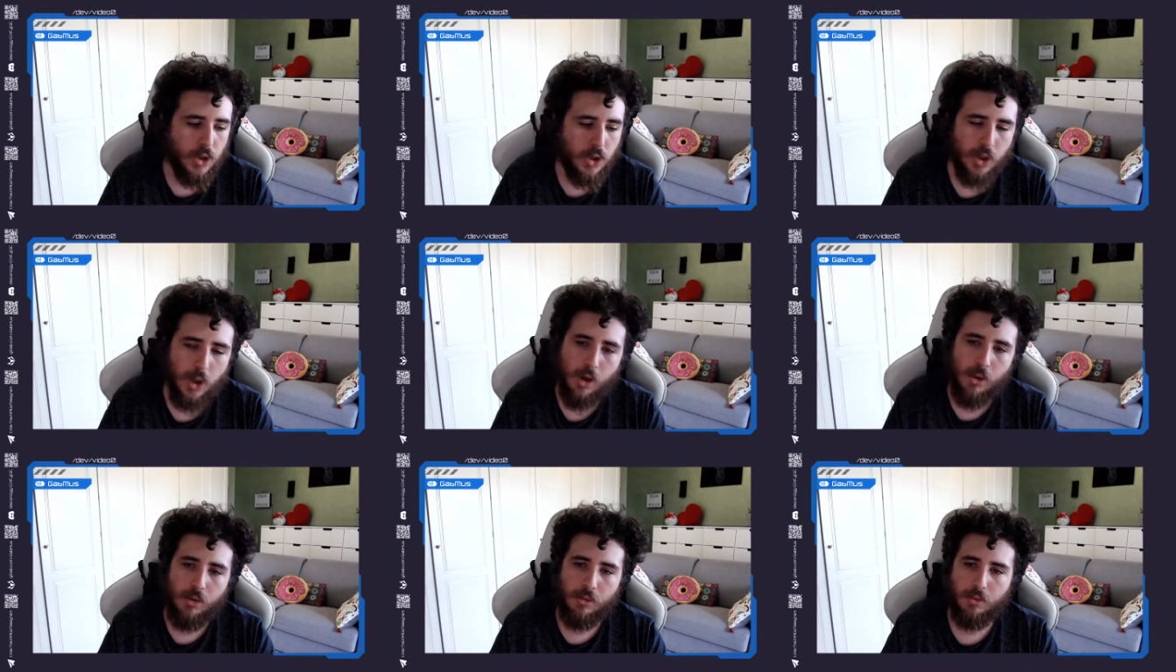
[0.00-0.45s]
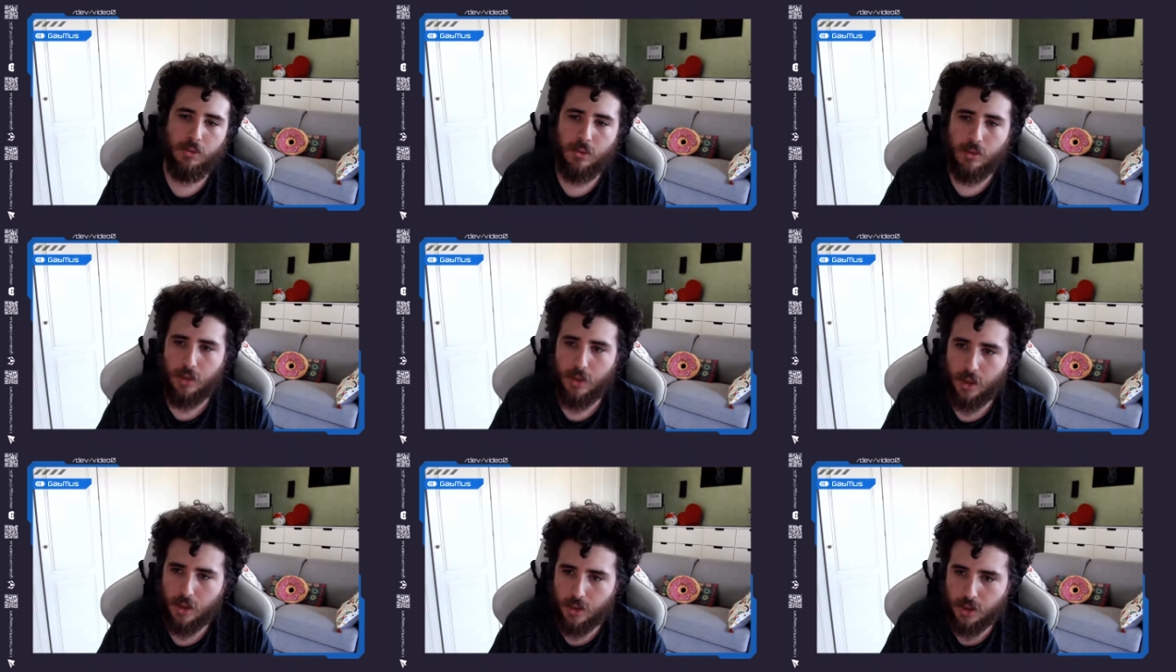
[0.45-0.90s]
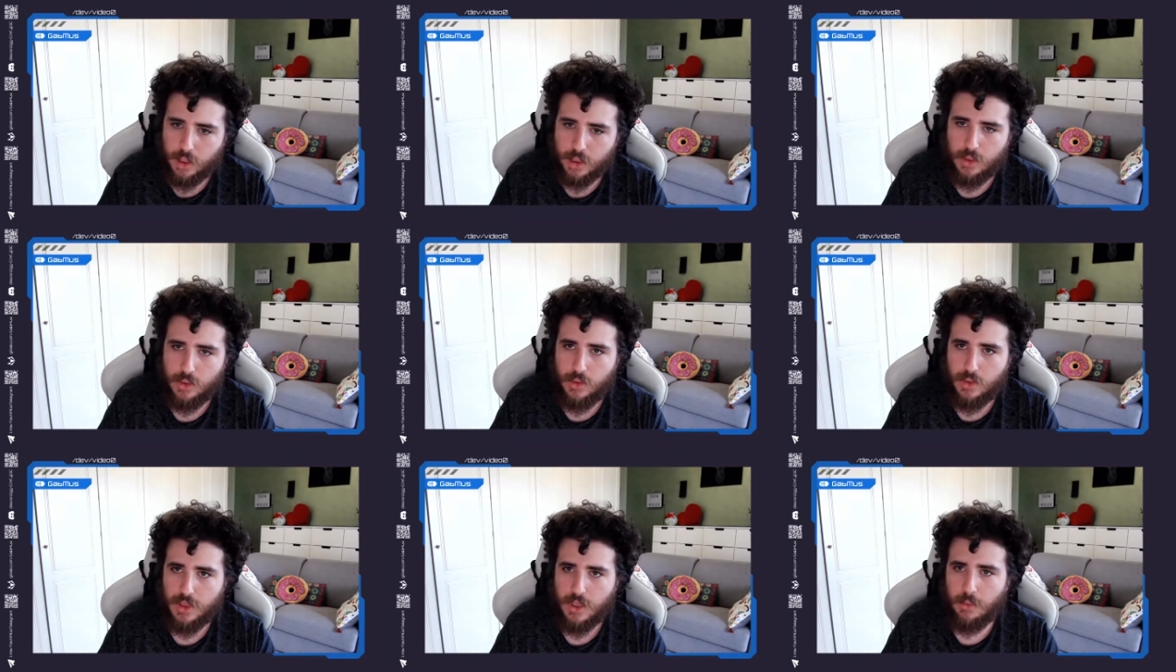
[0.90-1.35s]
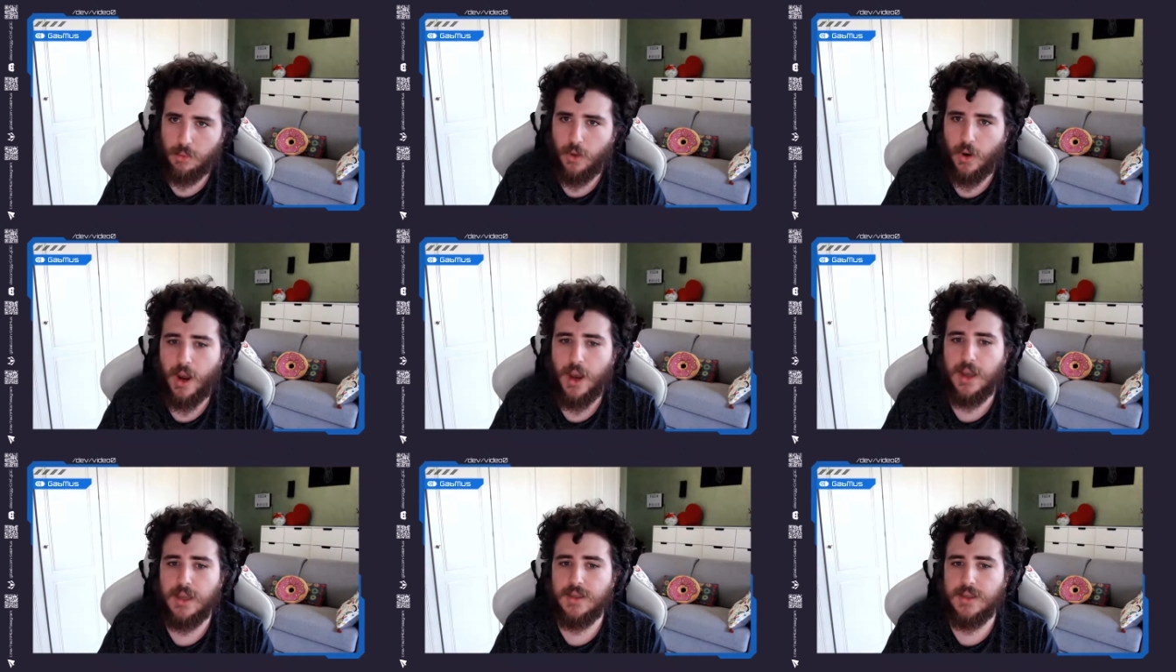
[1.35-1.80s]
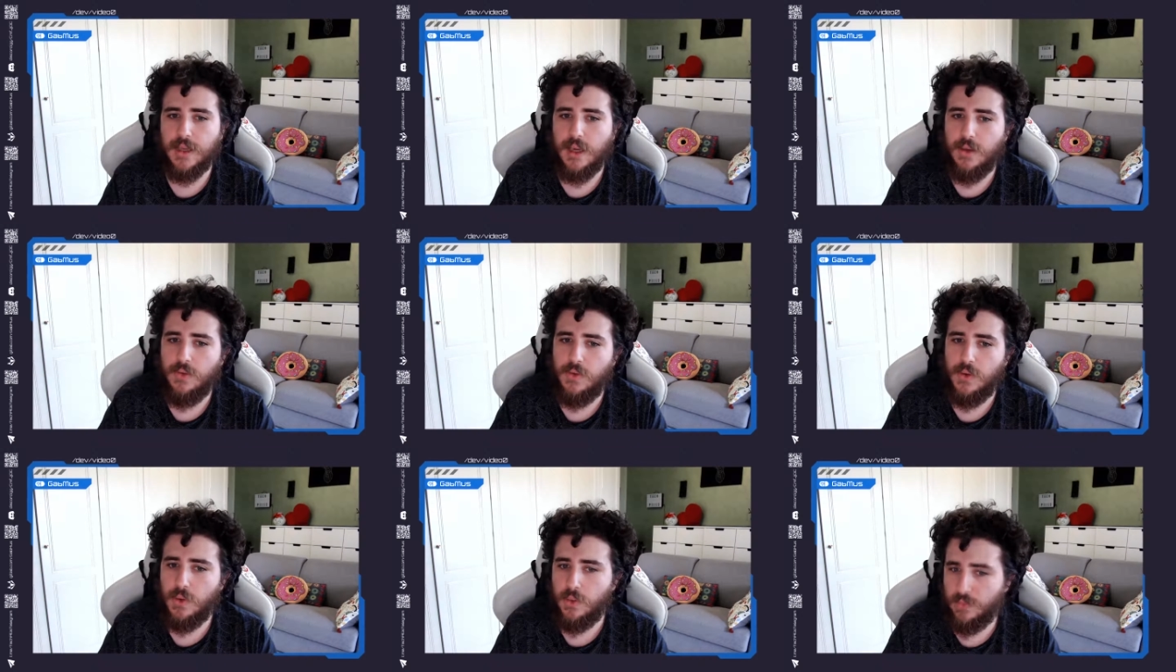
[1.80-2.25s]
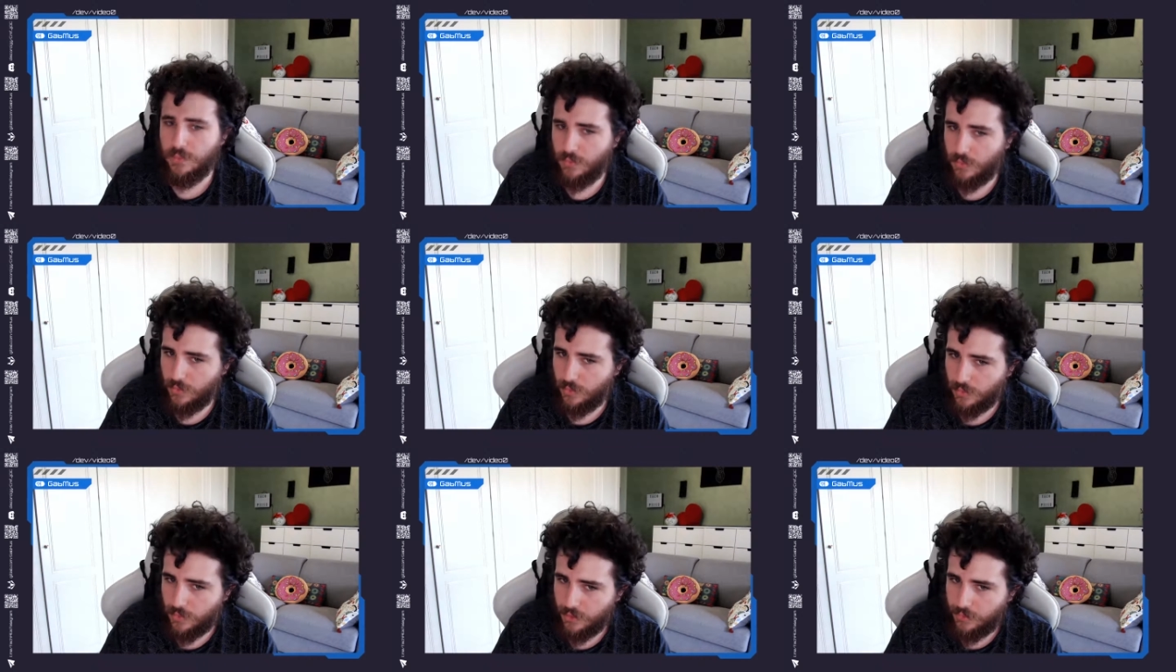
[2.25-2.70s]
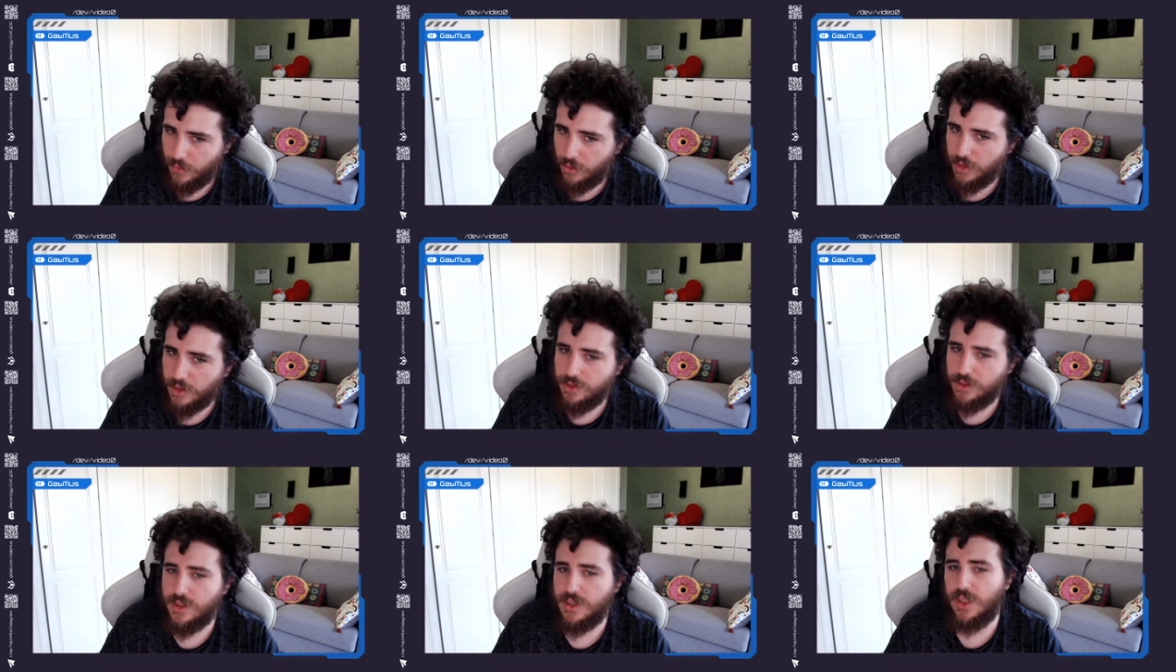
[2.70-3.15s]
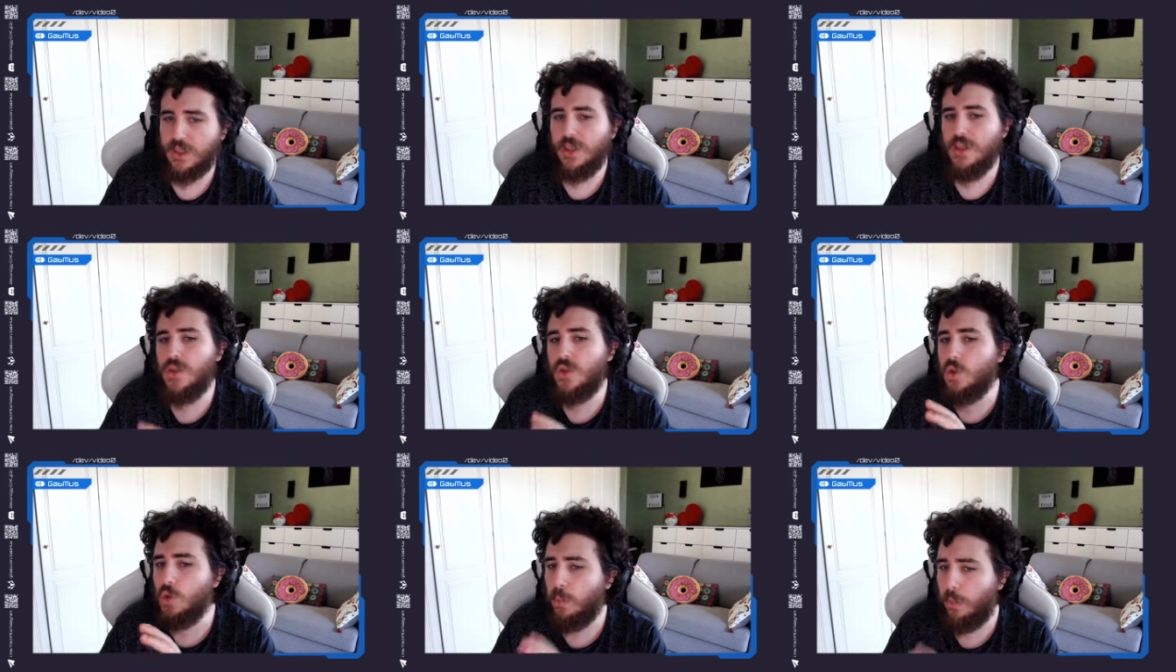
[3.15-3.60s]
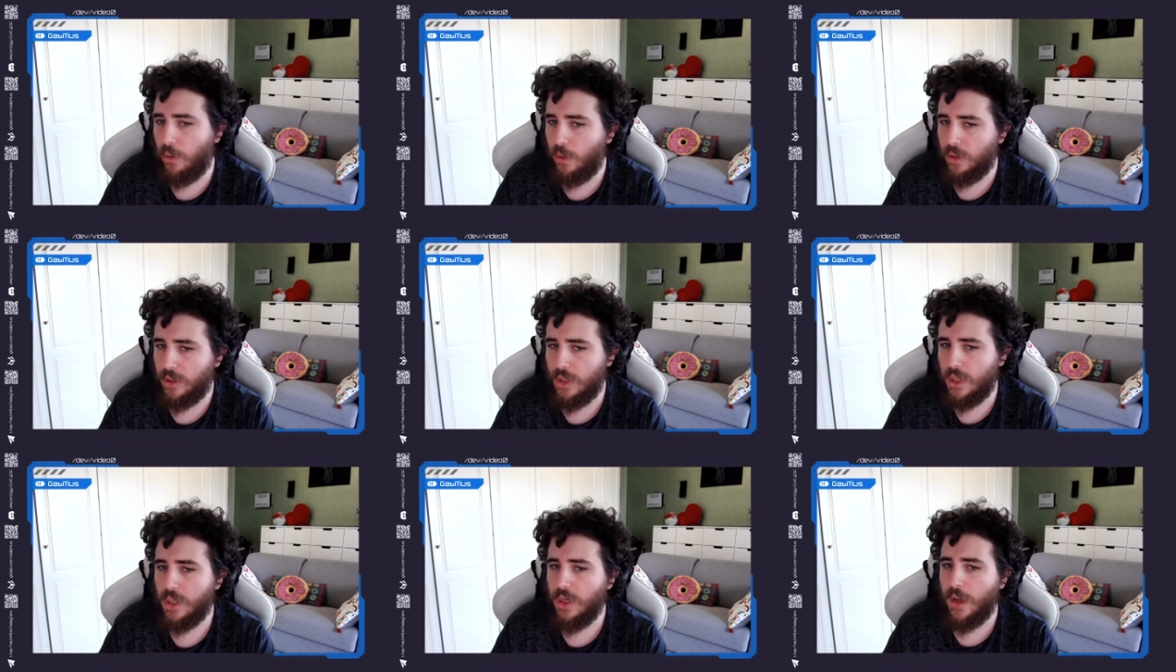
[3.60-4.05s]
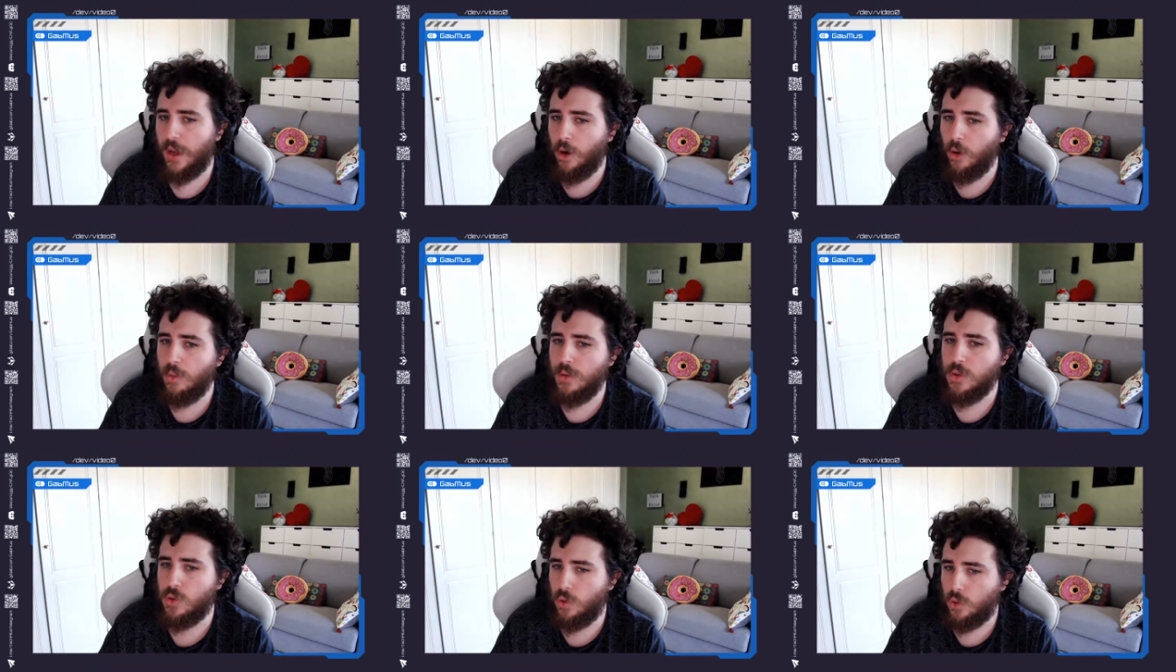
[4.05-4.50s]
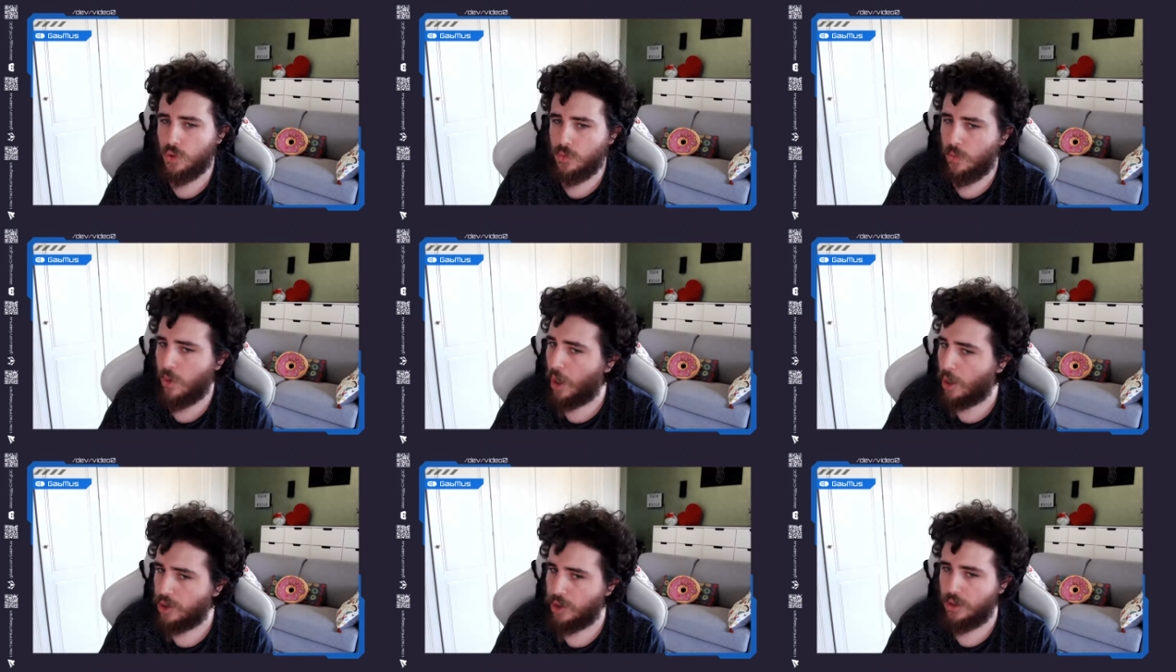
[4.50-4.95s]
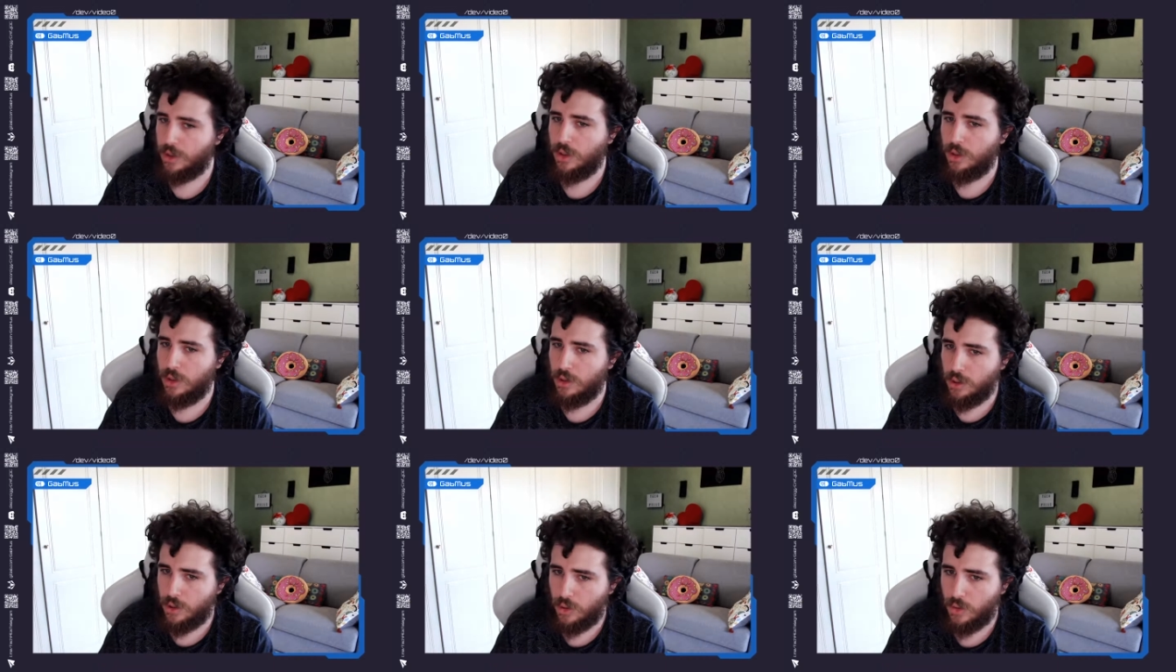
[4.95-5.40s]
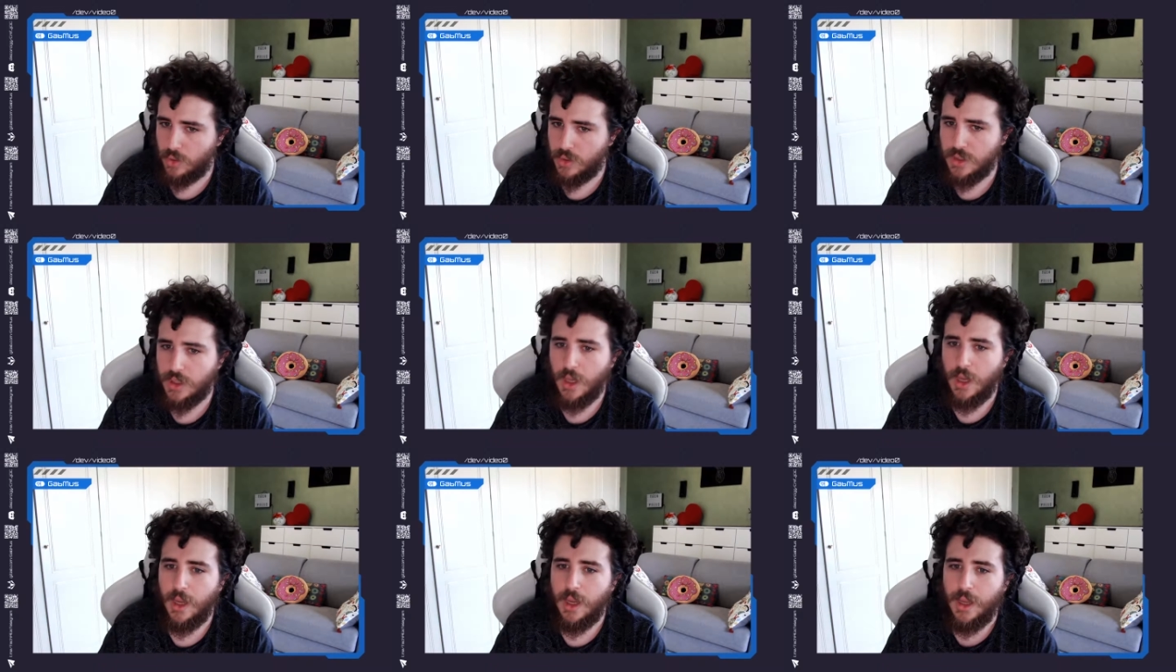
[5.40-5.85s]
So just to summarize, if you're interested in supporting an open source project that you use,